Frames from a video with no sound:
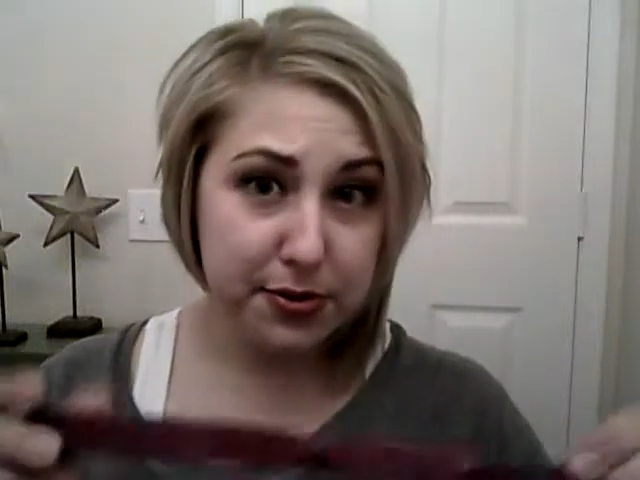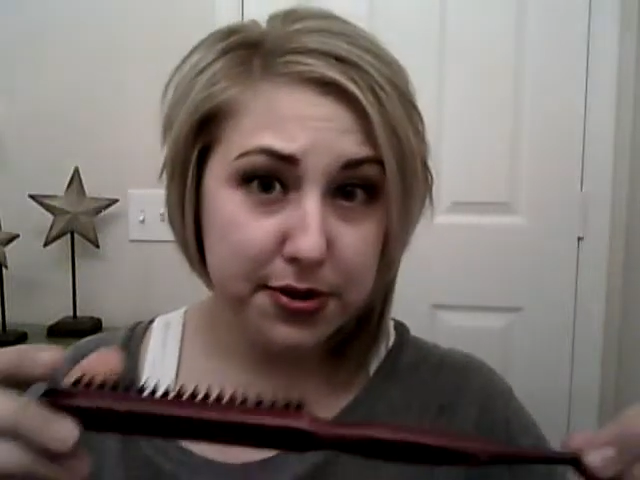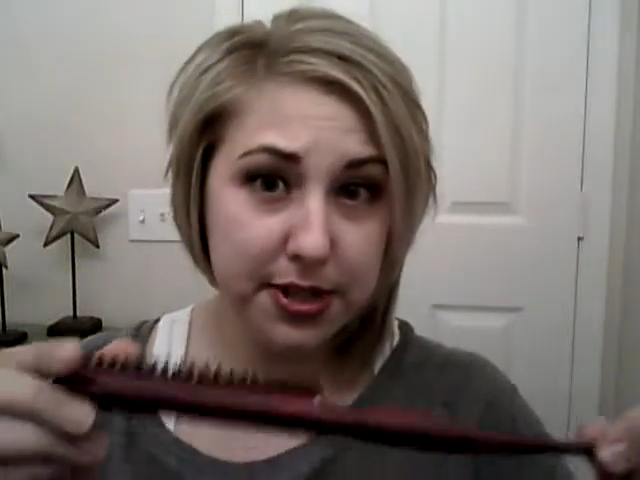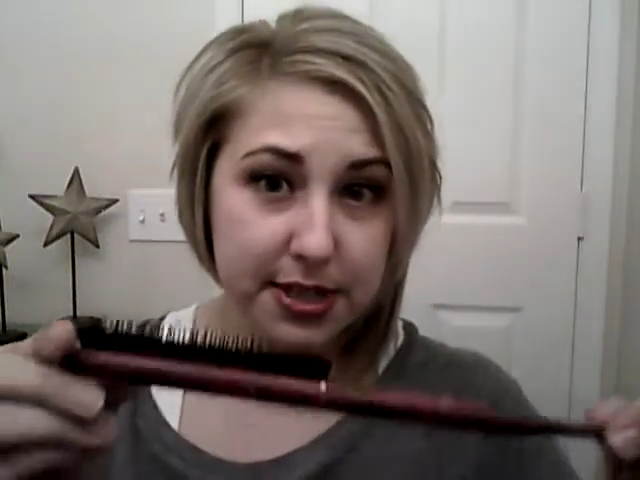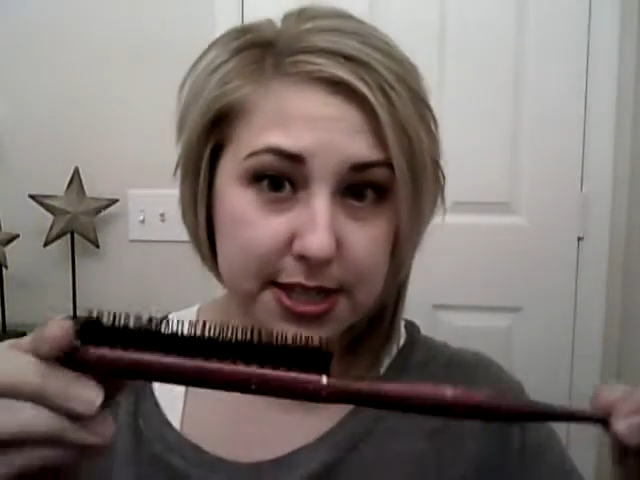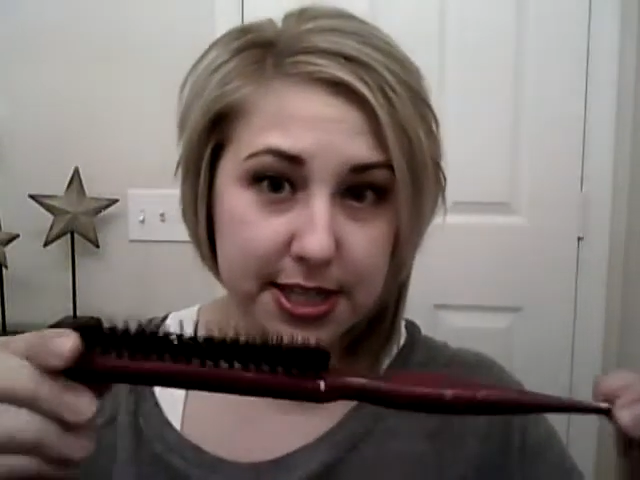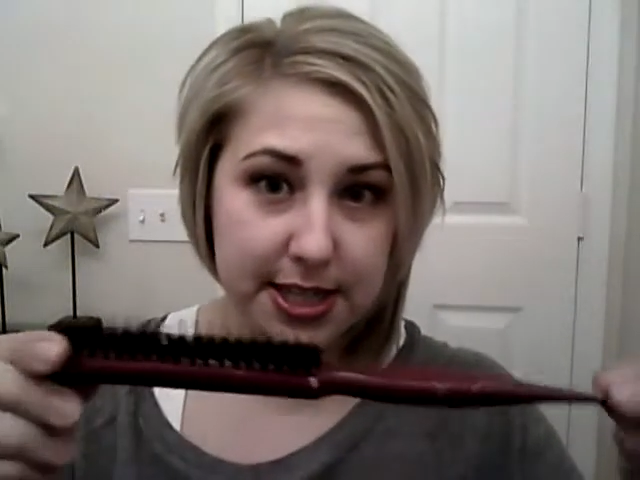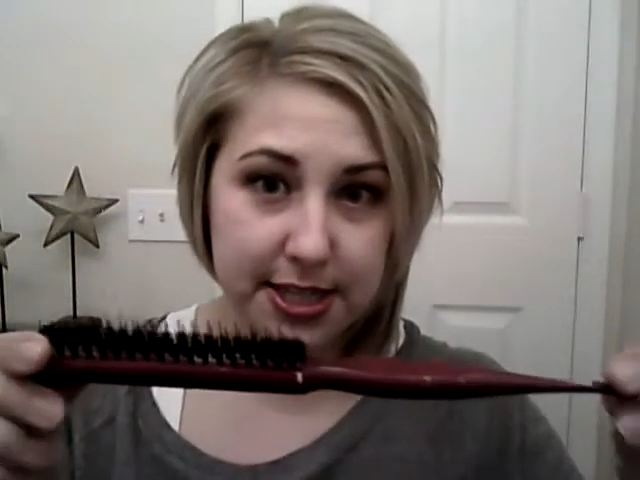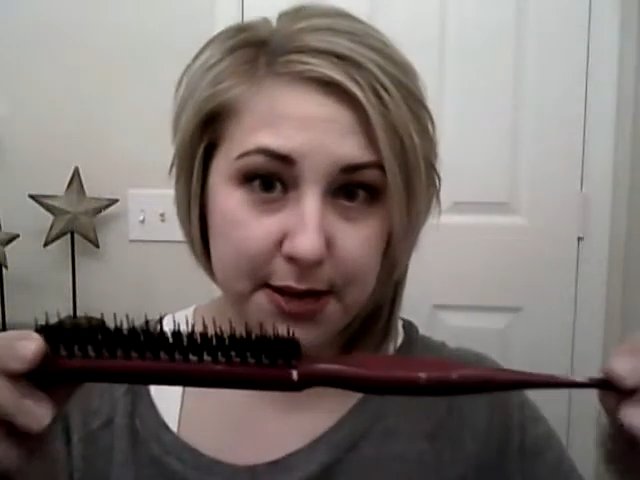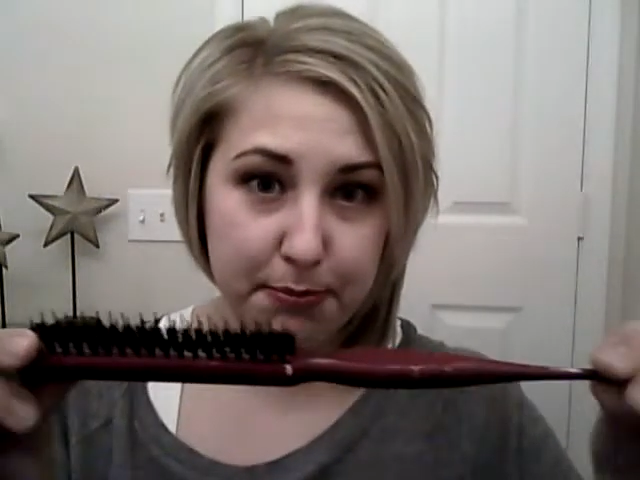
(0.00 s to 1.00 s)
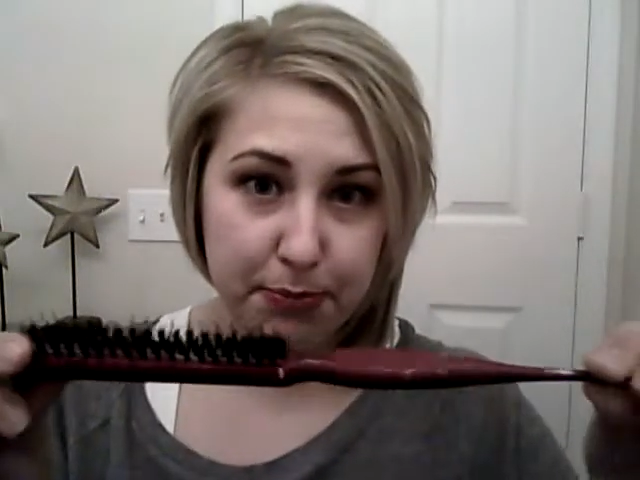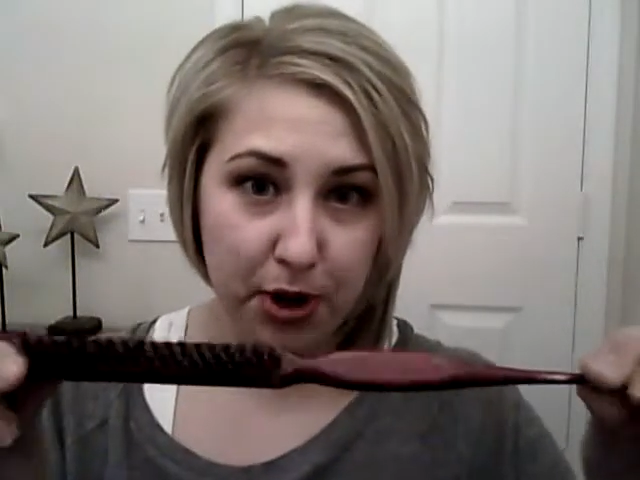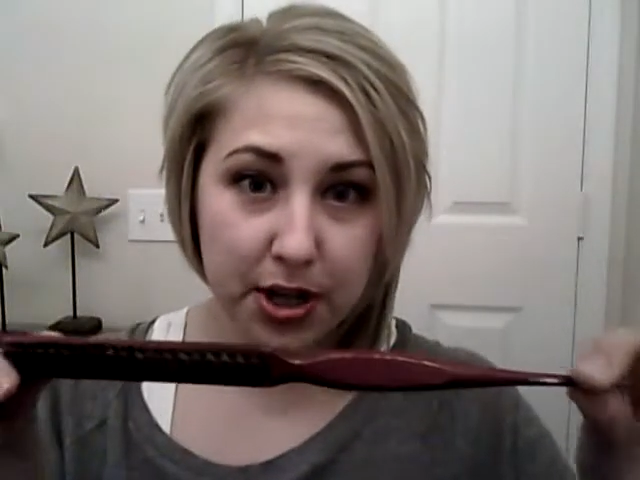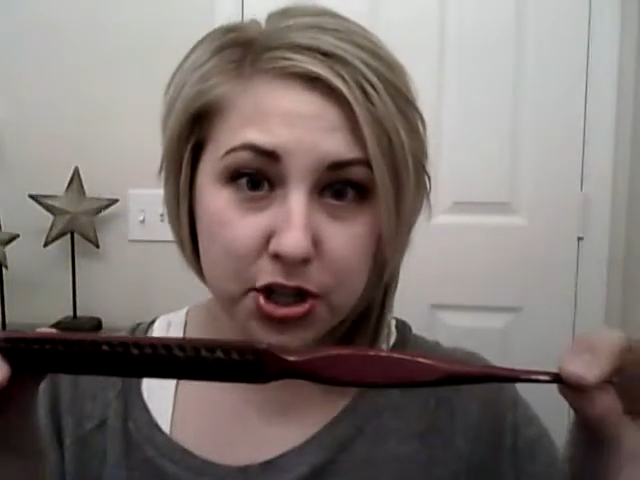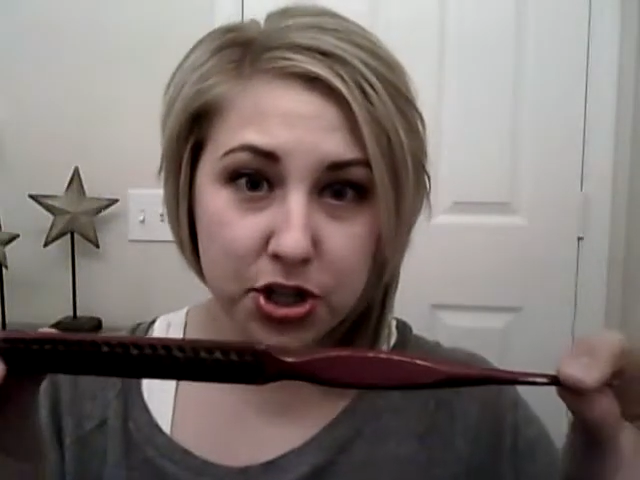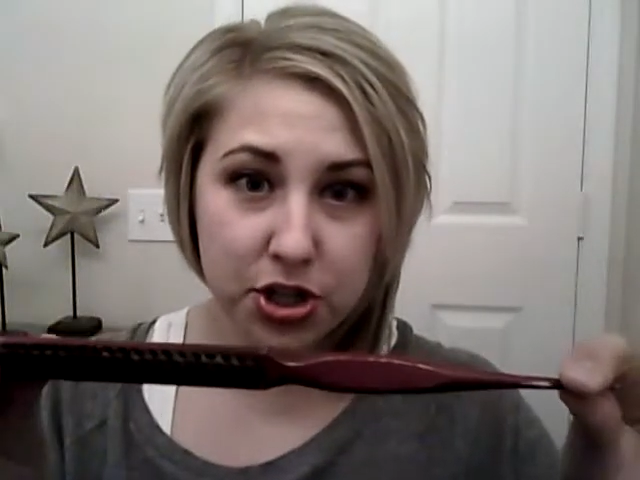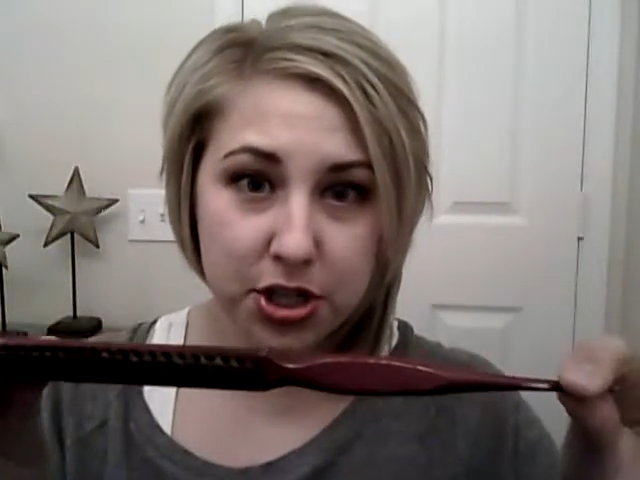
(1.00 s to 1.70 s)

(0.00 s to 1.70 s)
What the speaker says: tool is a teasing brush.